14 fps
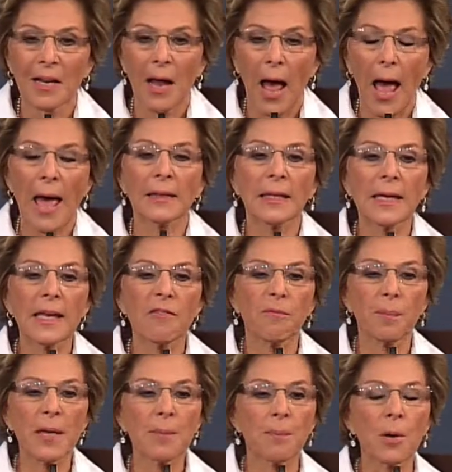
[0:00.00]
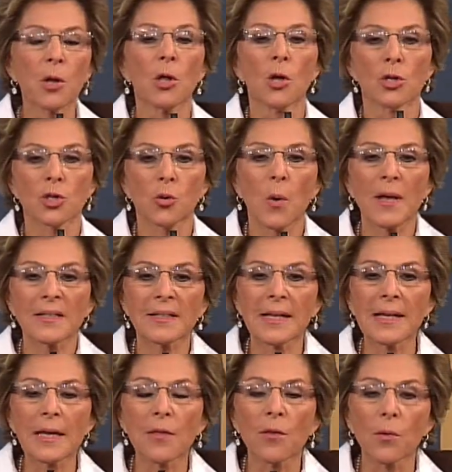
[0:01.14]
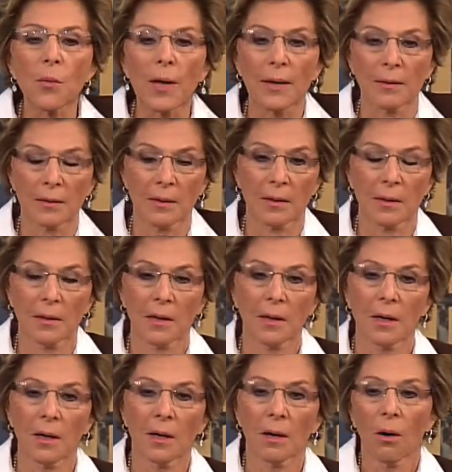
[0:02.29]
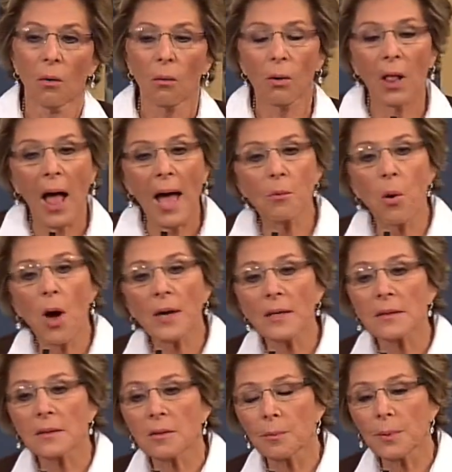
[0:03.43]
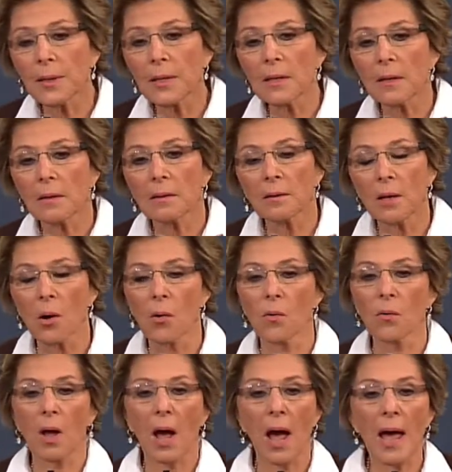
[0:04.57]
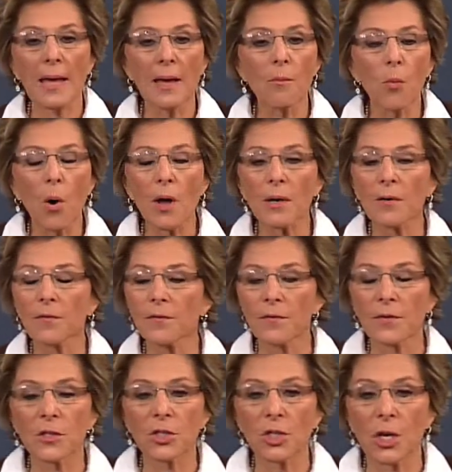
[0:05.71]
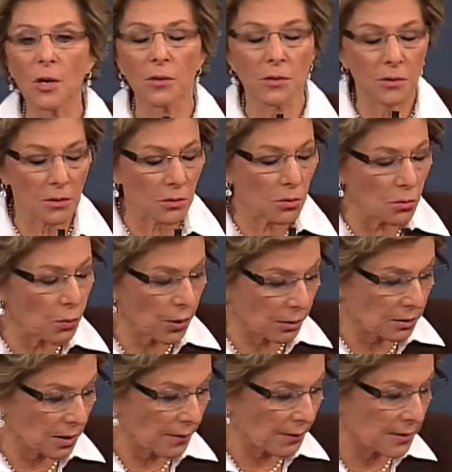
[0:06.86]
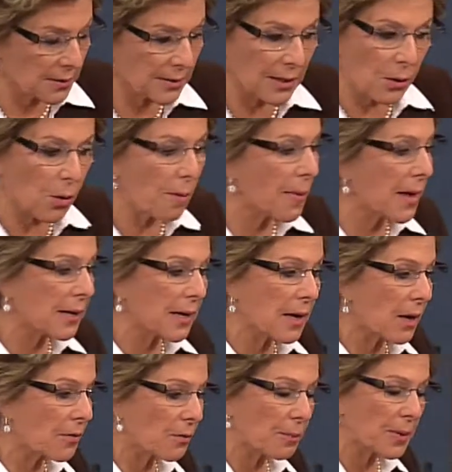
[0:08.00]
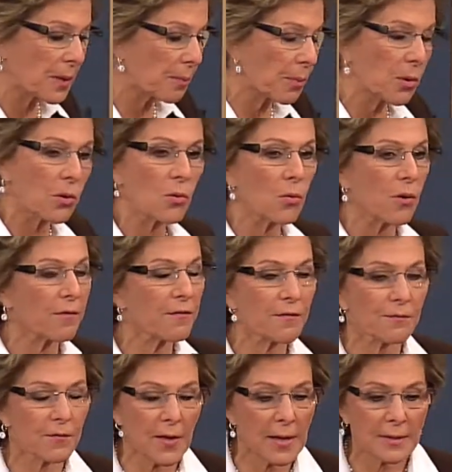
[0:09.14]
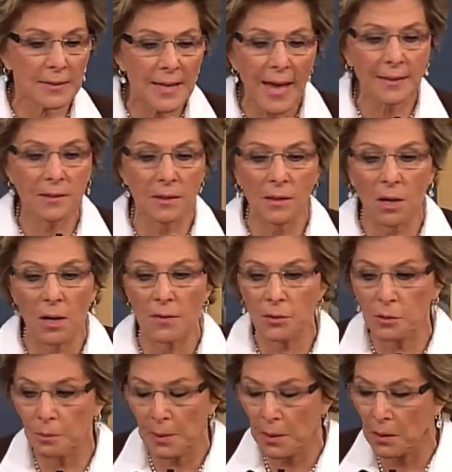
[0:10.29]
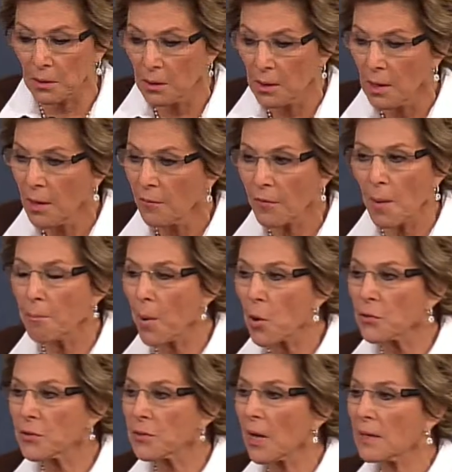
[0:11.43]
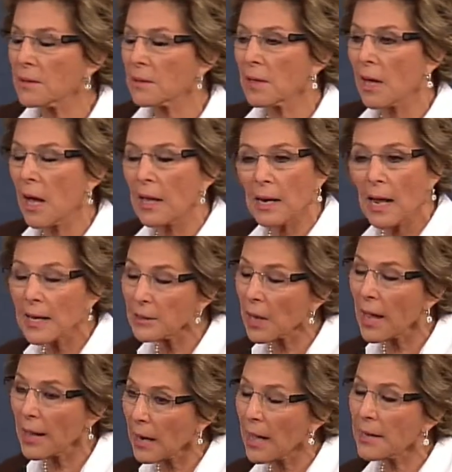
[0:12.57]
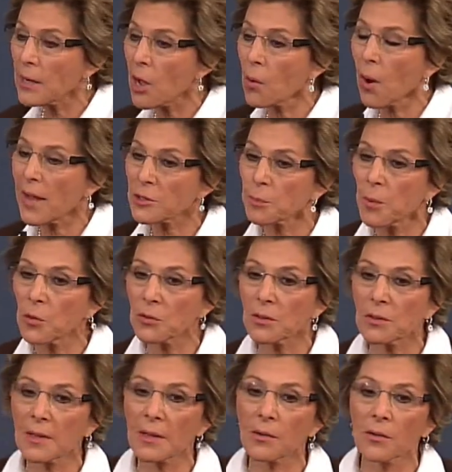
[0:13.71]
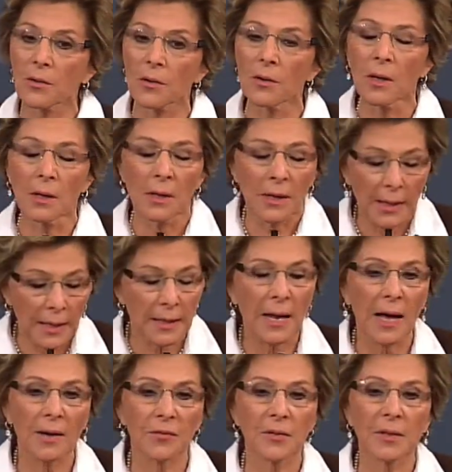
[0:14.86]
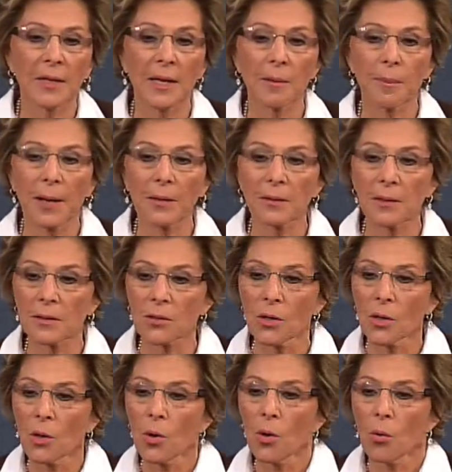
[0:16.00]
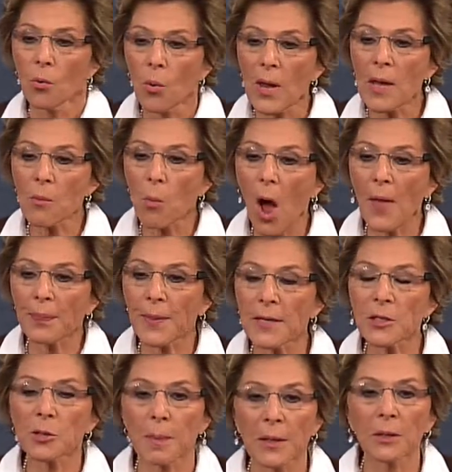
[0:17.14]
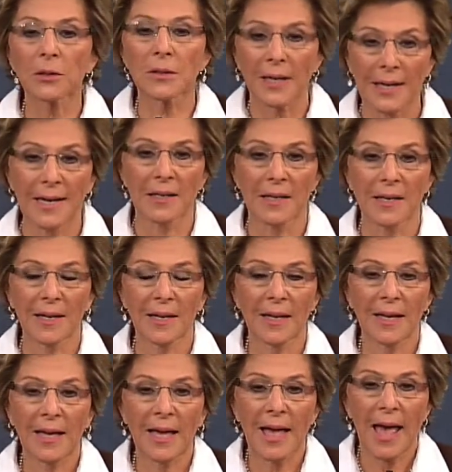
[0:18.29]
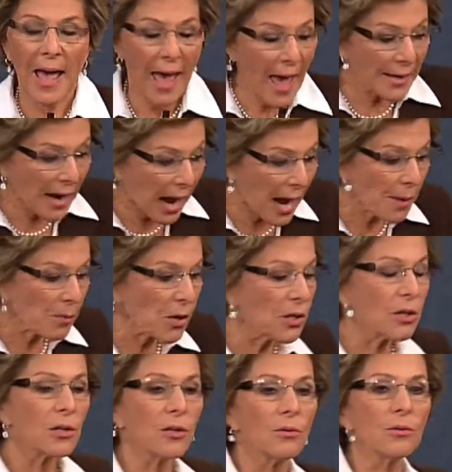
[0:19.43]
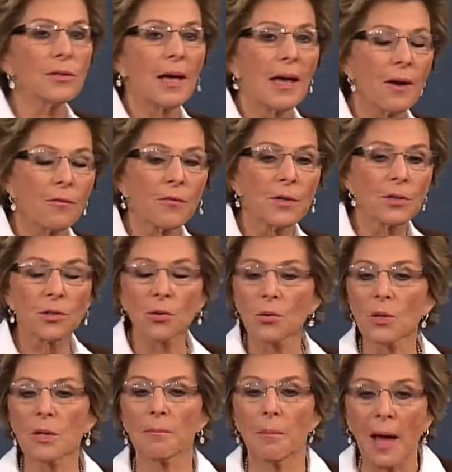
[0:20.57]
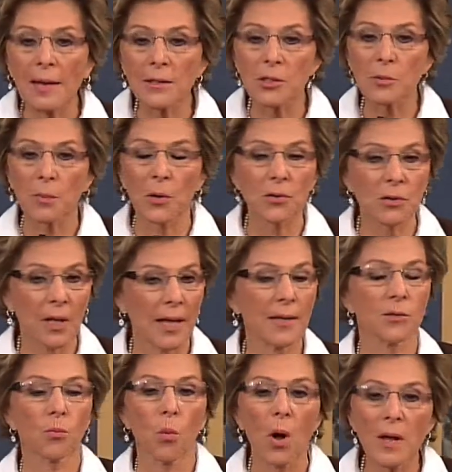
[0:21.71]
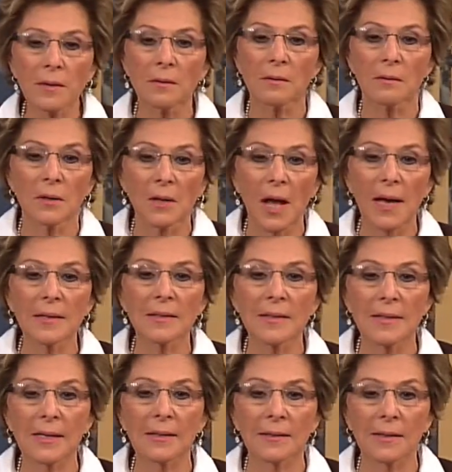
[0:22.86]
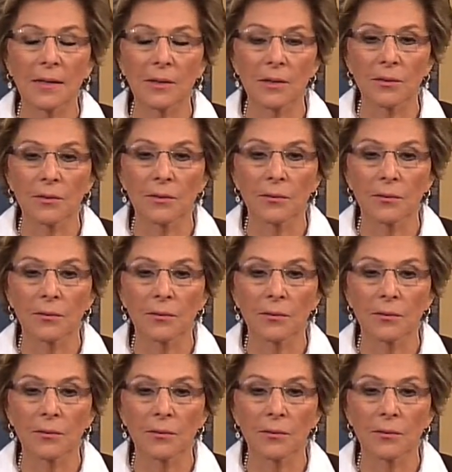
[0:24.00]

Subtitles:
and leave people twisting in the wind. Well, I want it to be known. I am one of the chairs who worked on this. There are many other people who were fantastic on this bill from both sides of the aisle. And I know, I spoke to Senator Inhofe today about this. We want this bill done. And I'm going to use every tool at my disposal as one United States Senator